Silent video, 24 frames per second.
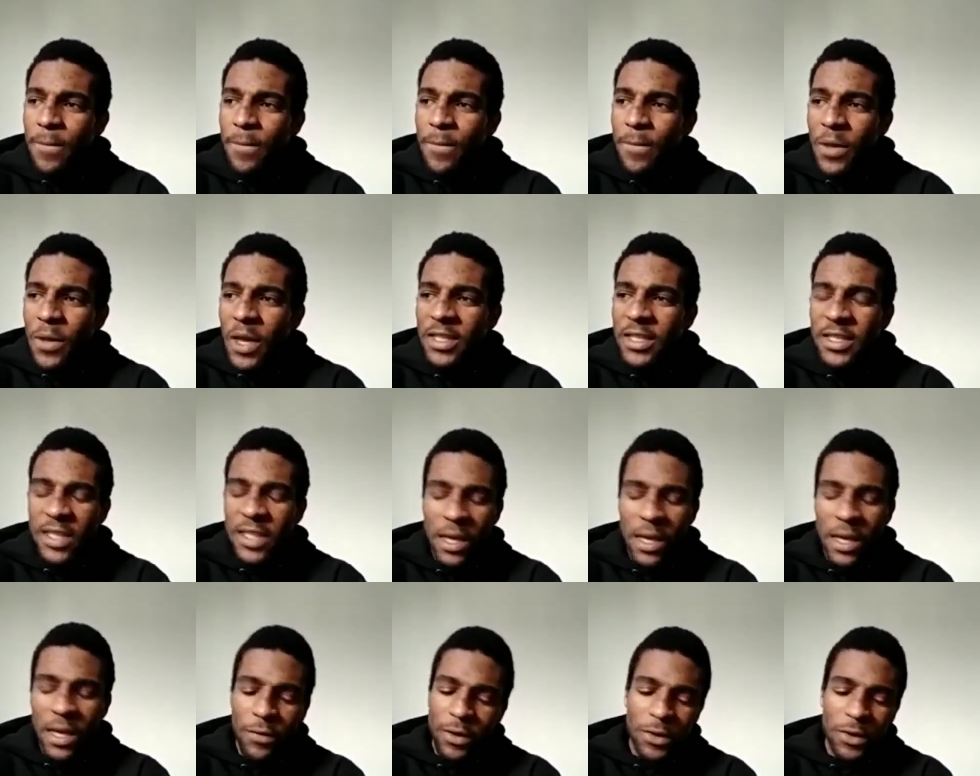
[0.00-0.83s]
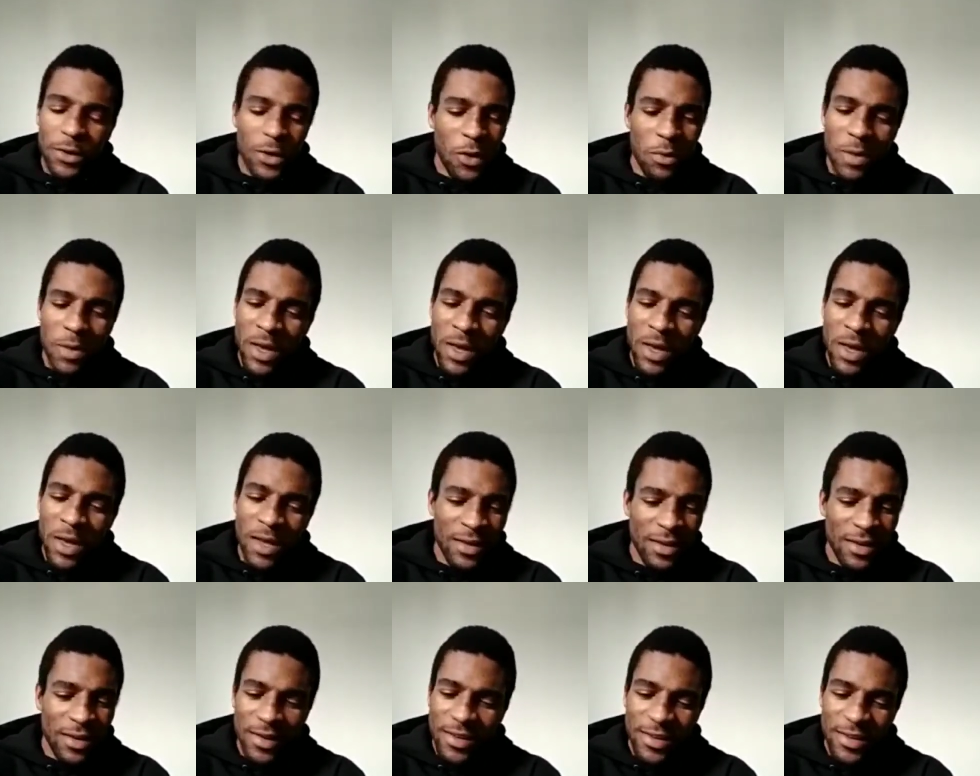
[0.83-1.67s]
It's different though, man.
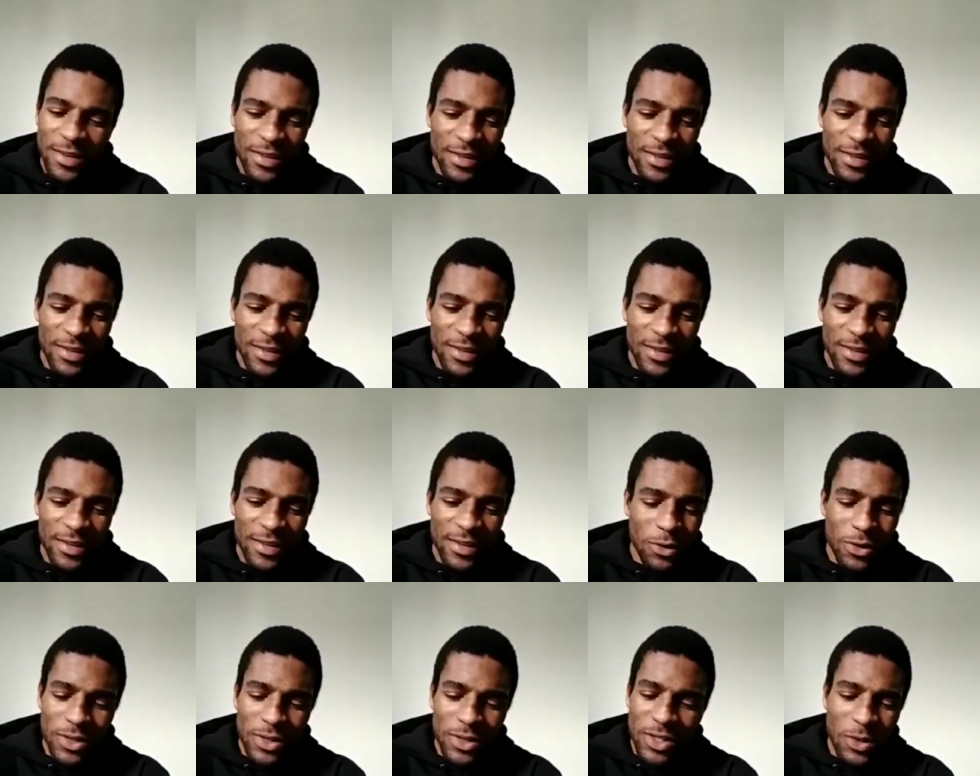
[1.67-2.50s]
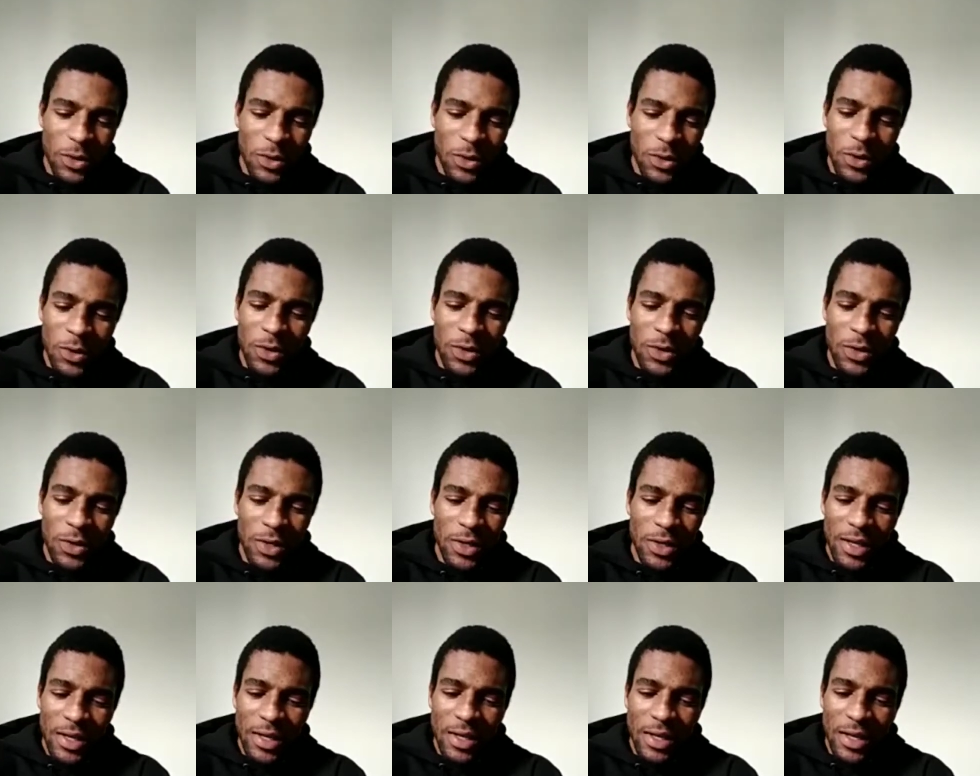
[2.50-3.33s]
This whole,
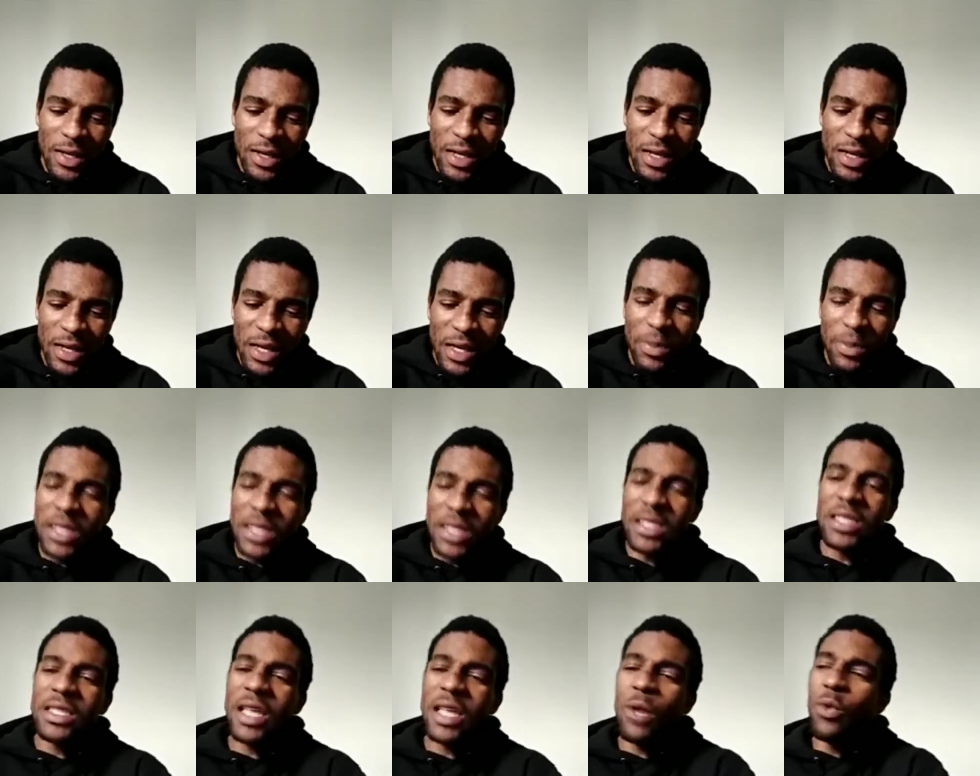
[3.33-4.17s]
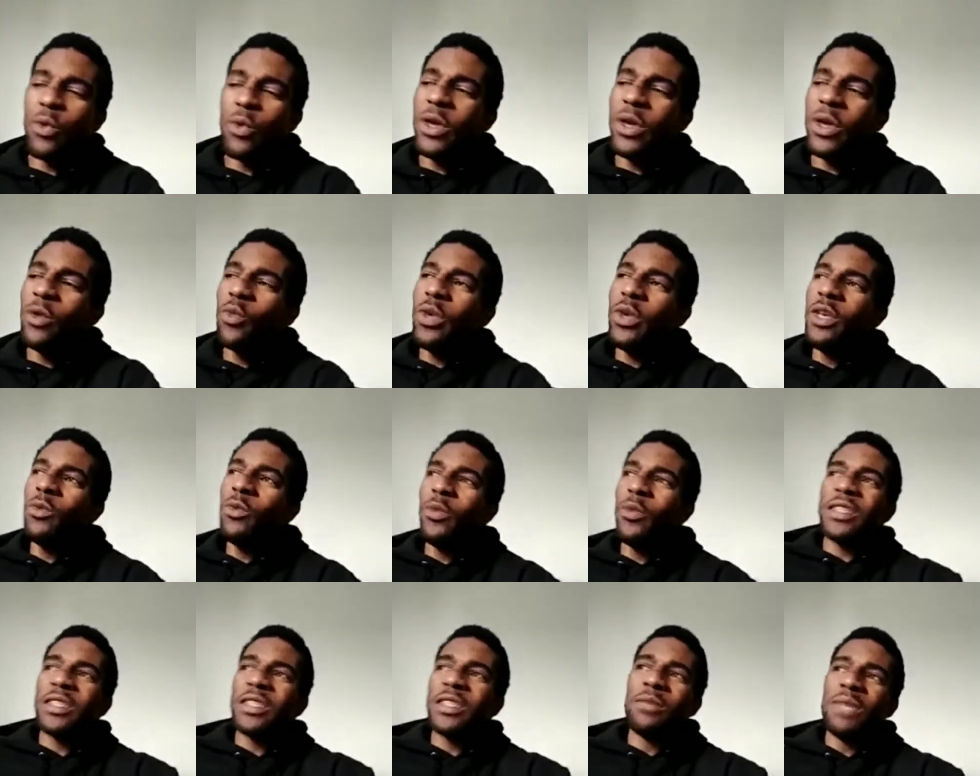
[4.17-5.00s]
because it's like we
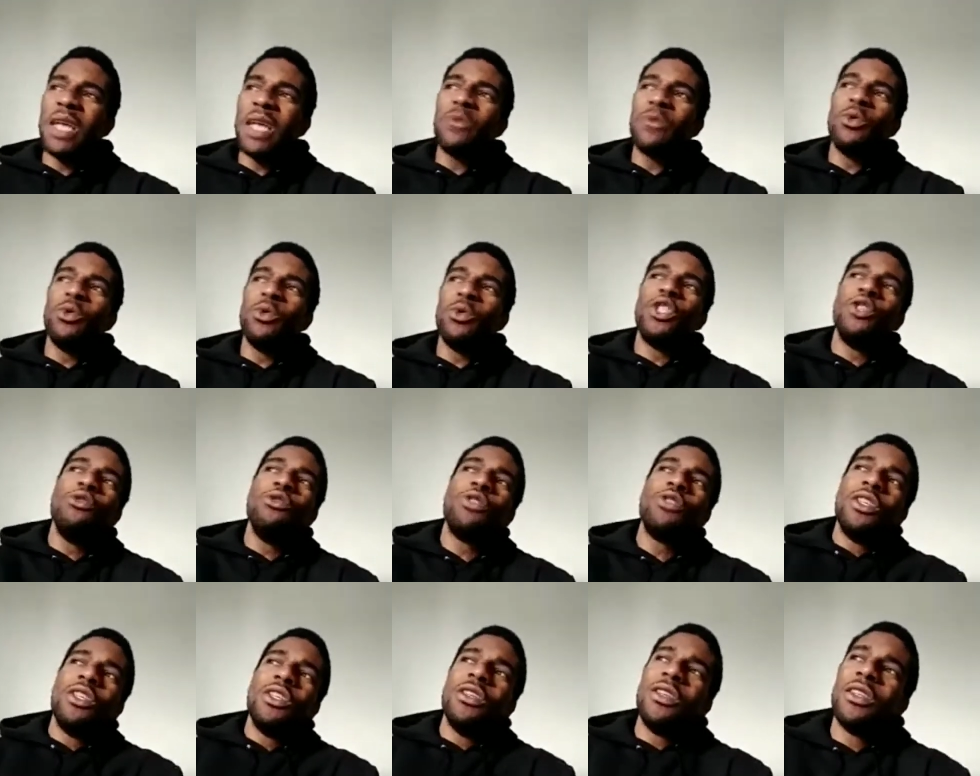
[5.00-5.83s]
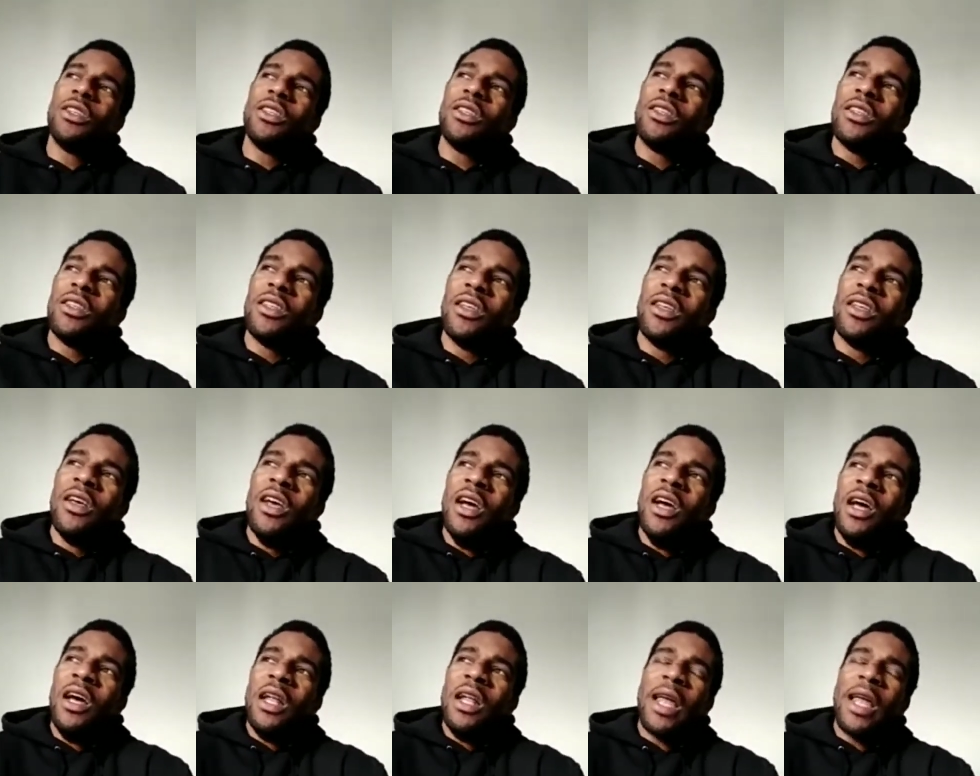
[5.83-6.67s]
sometimes we choose to,
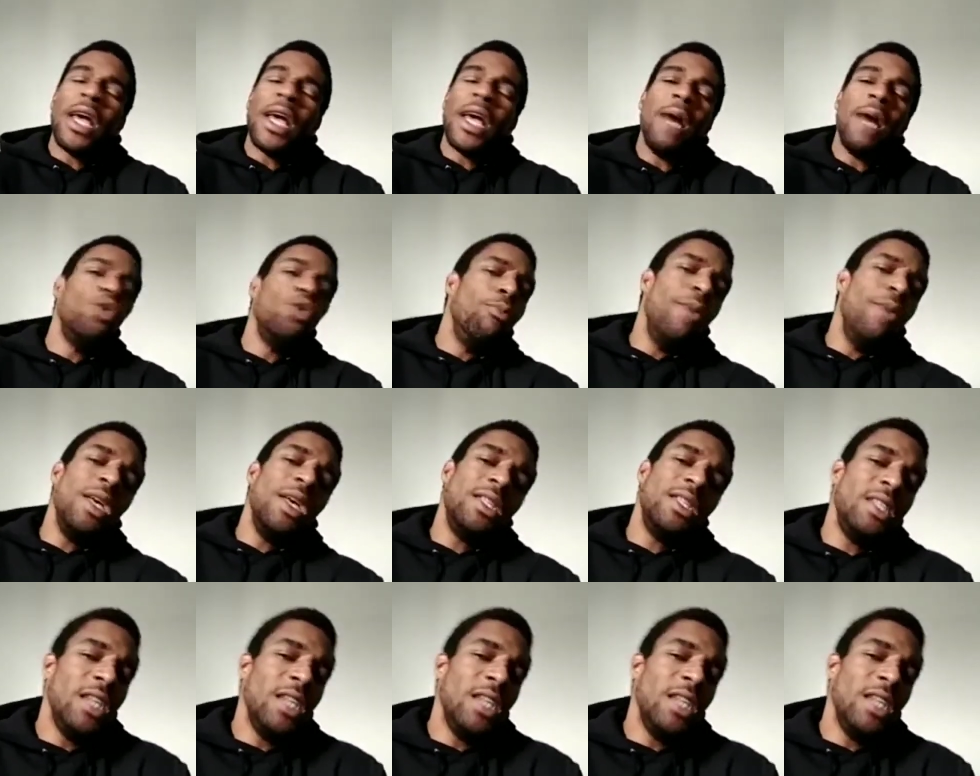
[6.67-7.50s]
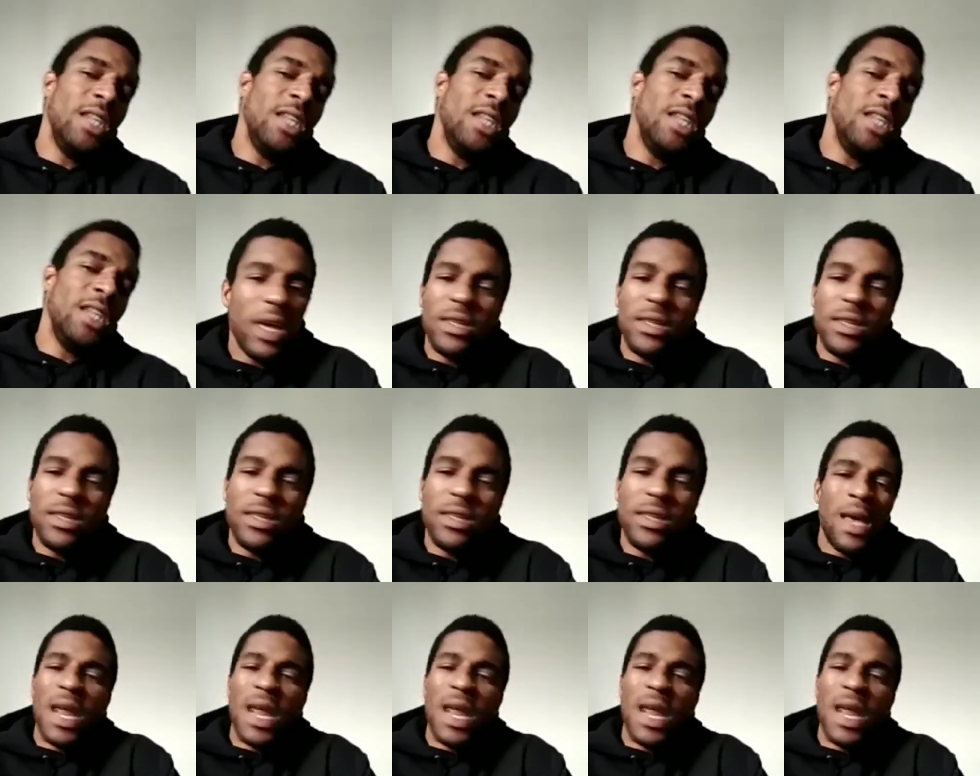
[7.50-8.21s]
like, I'm too busy, man. I